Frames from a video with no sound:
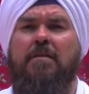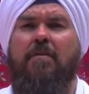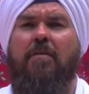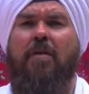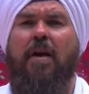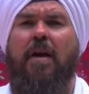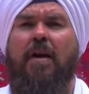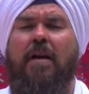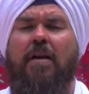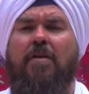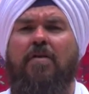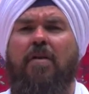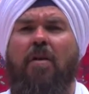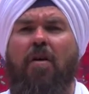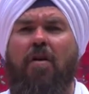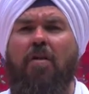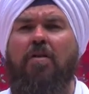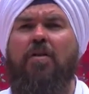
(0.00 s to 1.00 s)
right? It's
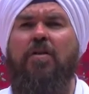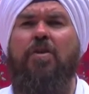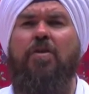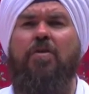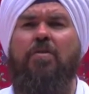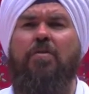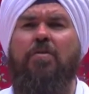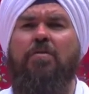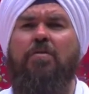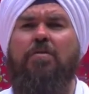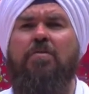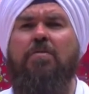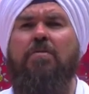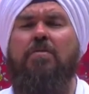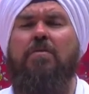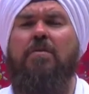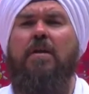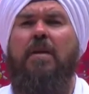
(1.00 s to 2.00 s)
all you.
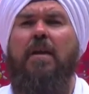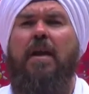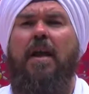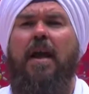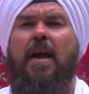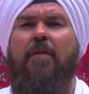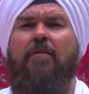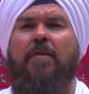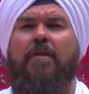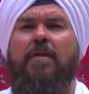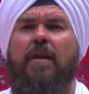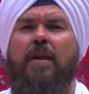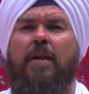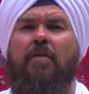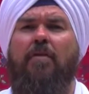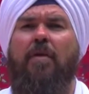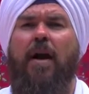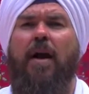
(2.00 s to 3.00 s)

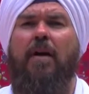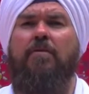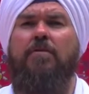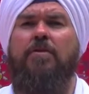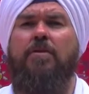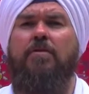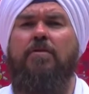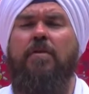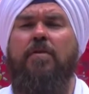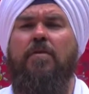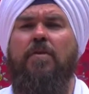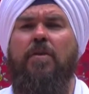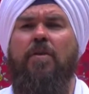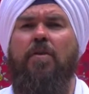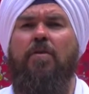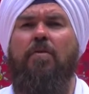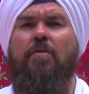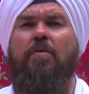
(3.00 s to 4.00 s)
Everything around you is
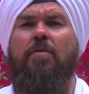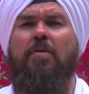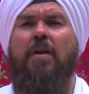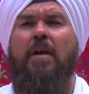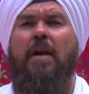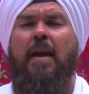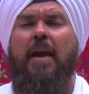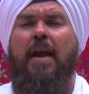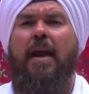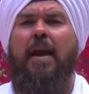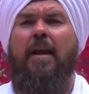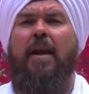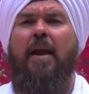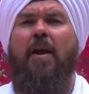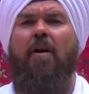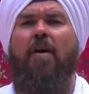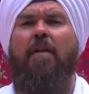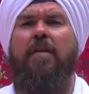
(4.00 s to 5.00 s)
you. And
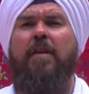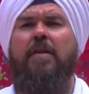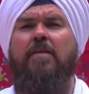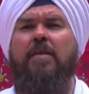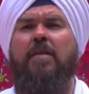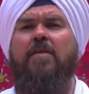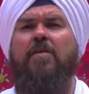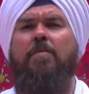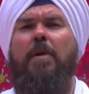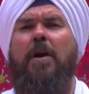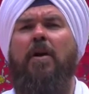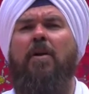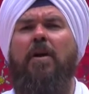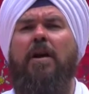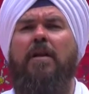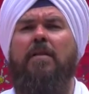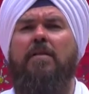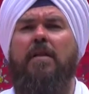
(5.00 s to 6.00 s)
all these
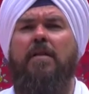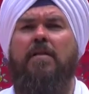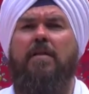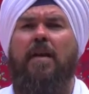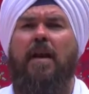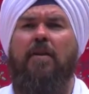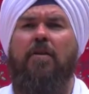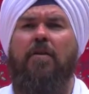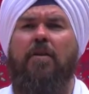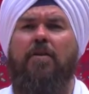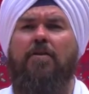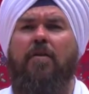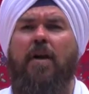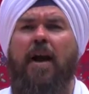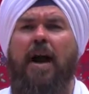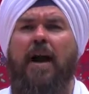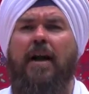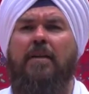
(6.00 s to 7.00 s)
experiences that you're
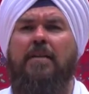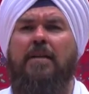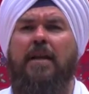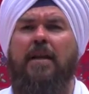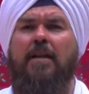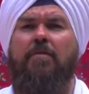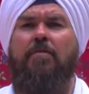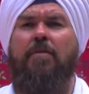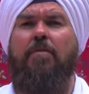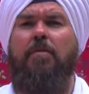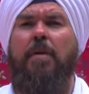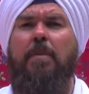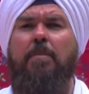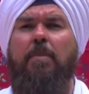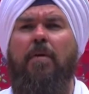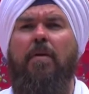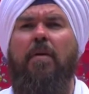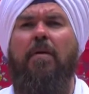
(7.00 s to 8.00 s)
attracting with
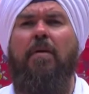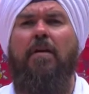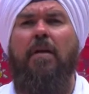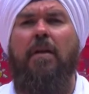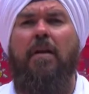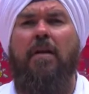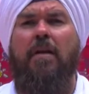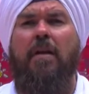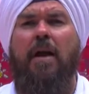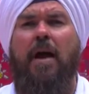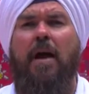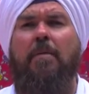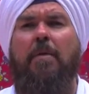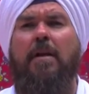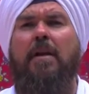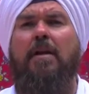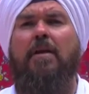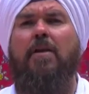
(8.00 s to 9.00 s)
people
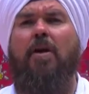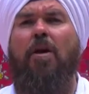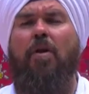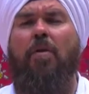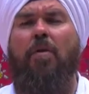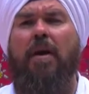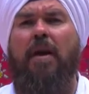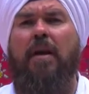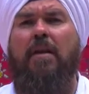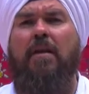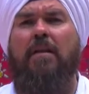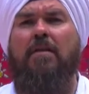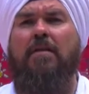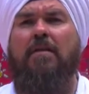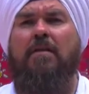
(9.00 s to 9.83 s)
coming and going,